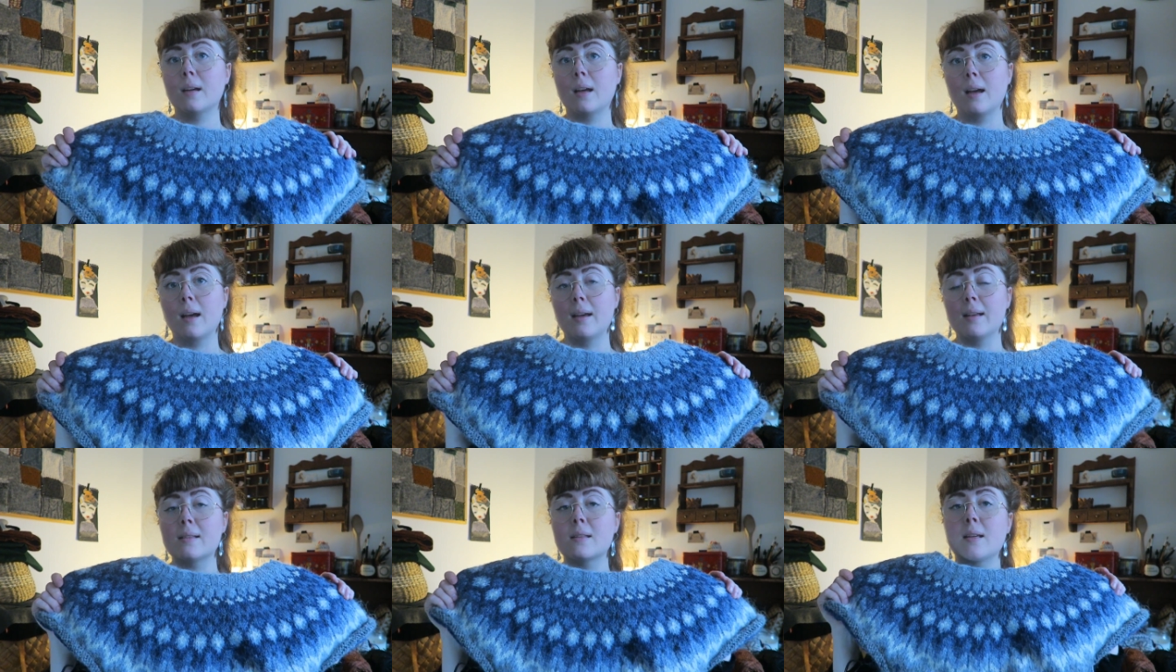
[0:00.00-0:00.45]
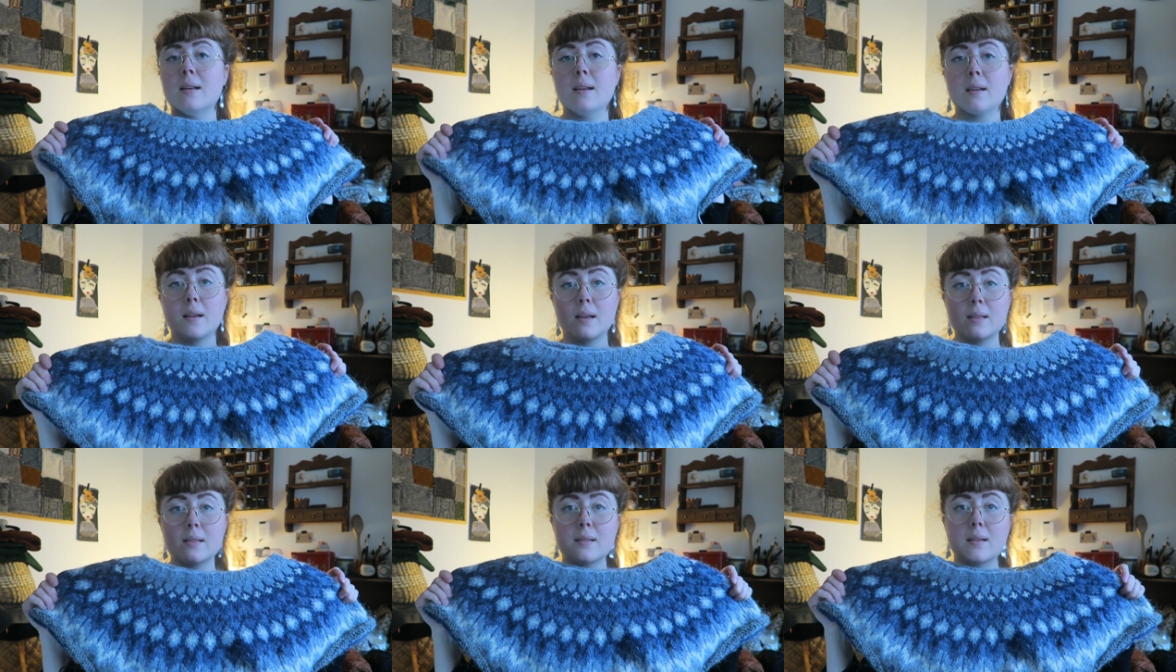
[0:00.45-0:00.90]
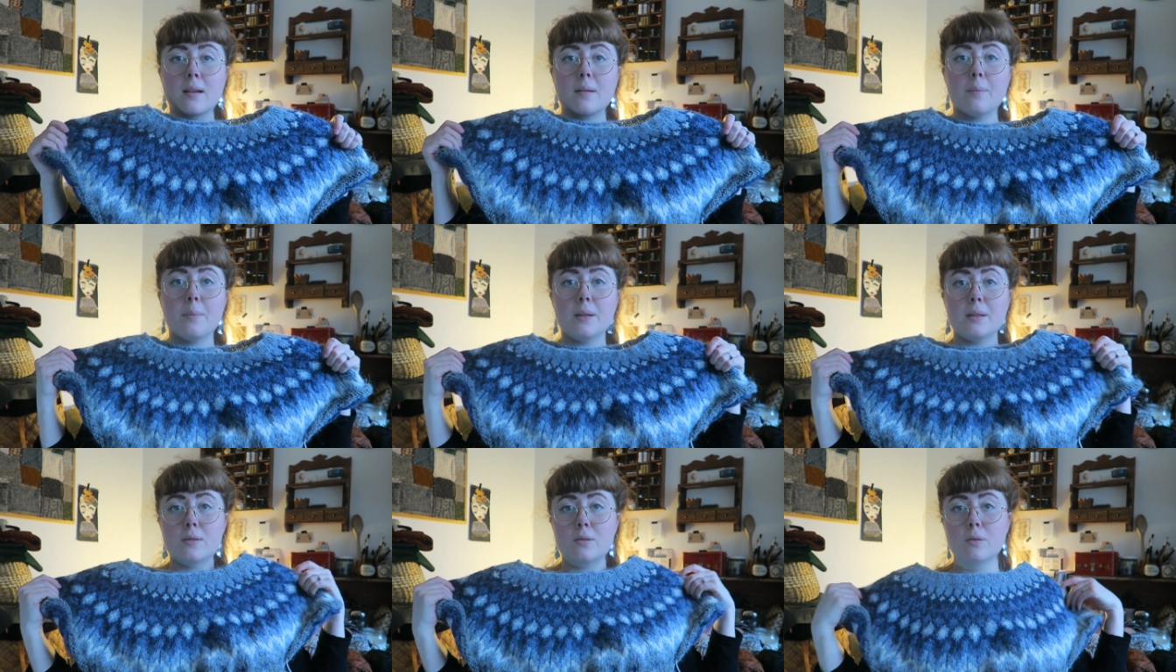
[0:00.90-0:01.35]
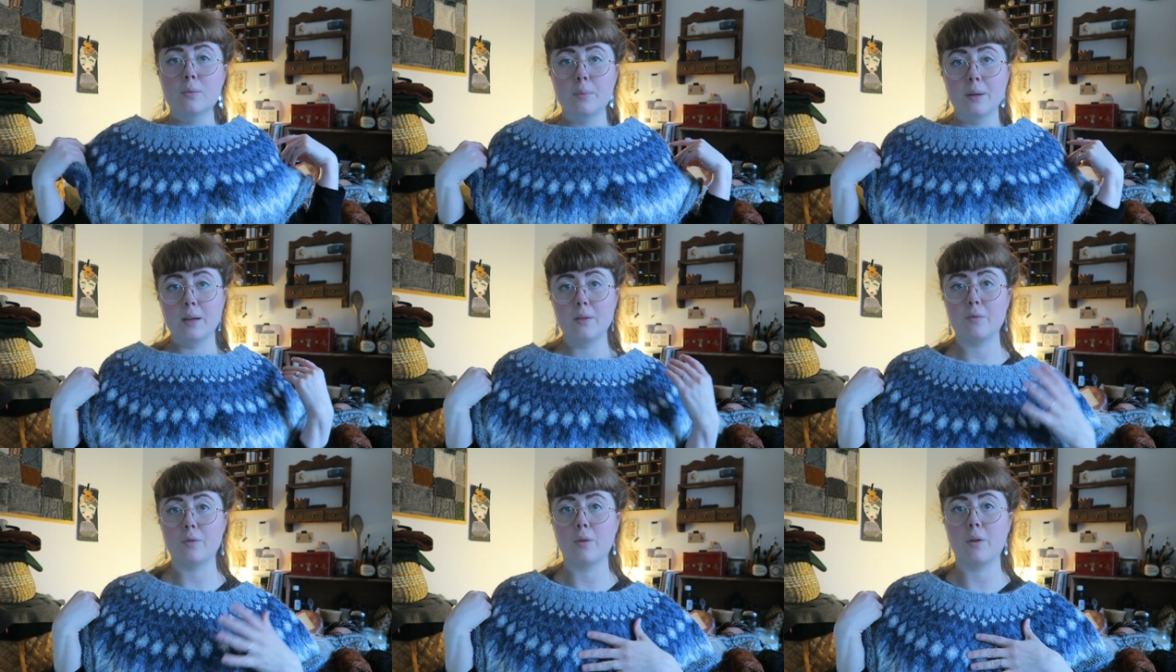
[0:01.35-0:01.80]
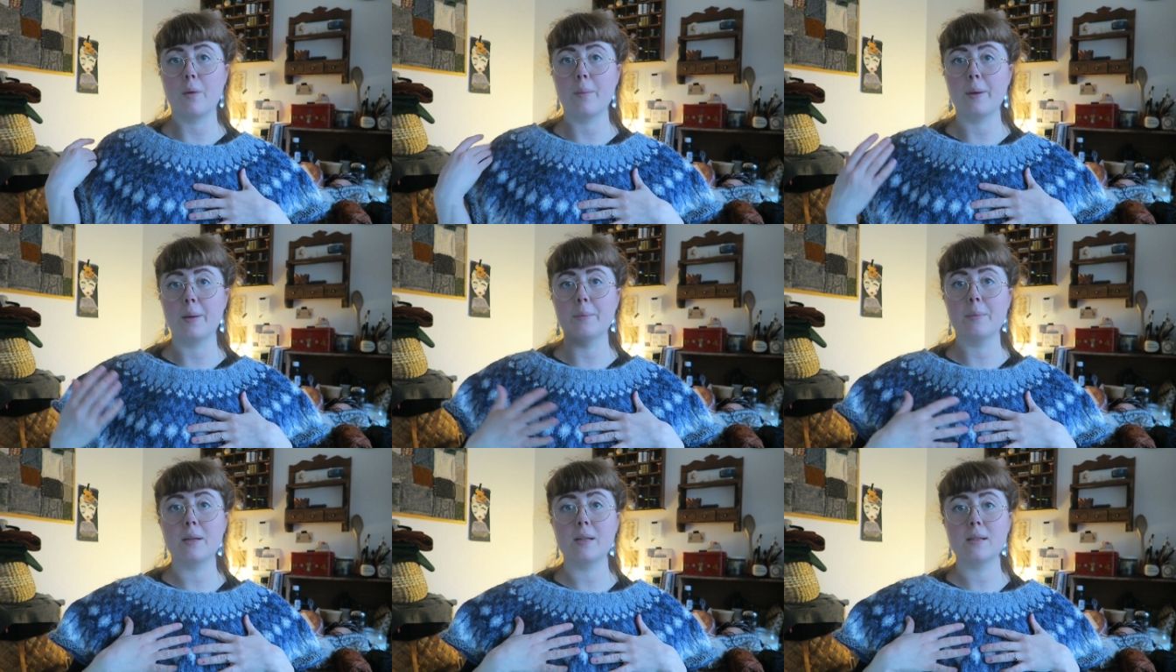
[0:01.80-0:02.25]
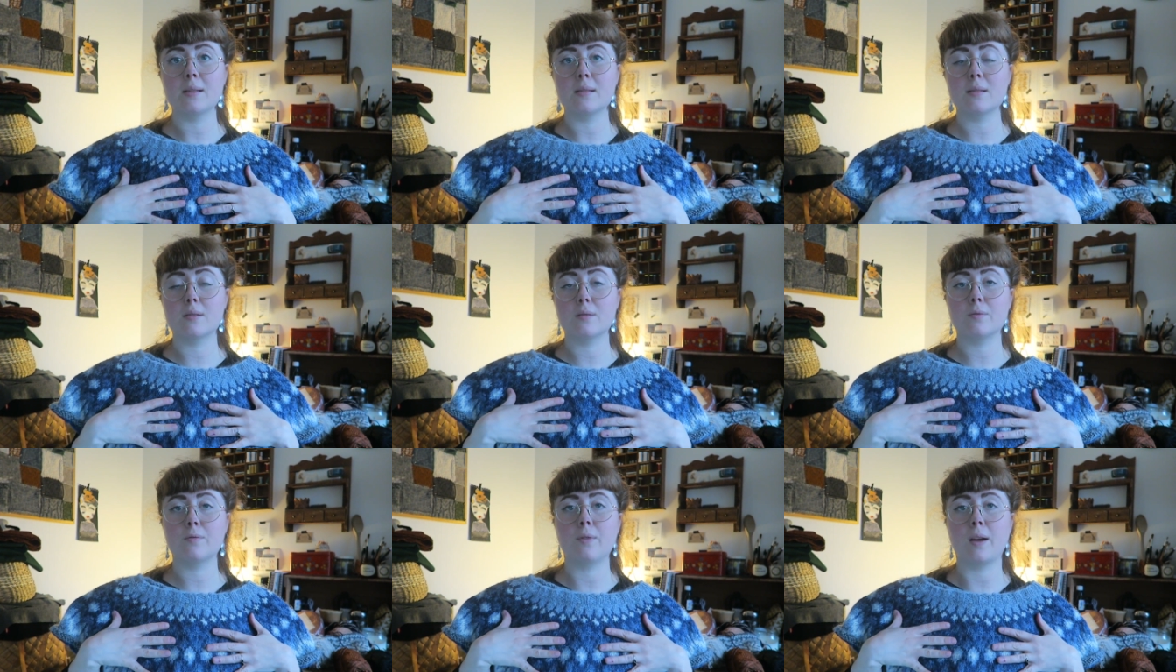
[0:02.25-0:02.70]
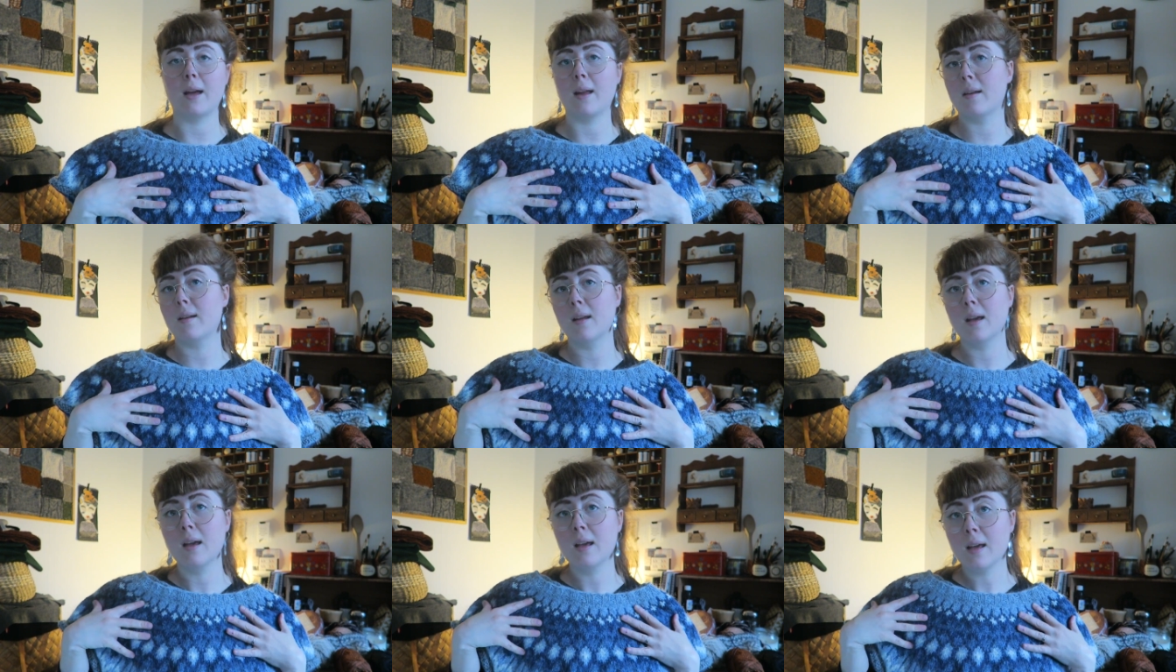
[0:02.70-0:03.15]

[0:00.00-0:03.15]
It's a bit too big for Robin, but it's fine.